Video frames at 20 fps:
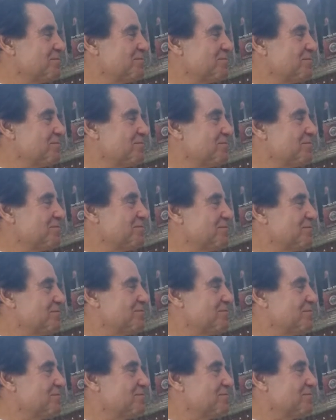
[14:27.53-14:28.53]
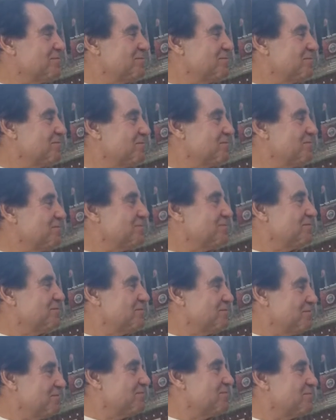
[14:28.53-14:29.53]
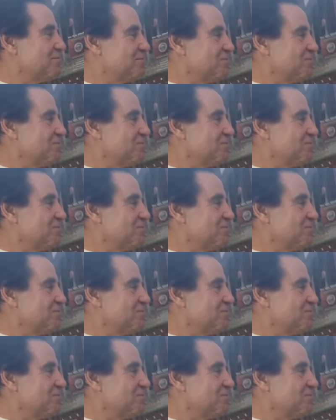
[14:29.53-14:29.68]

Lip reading: (silent)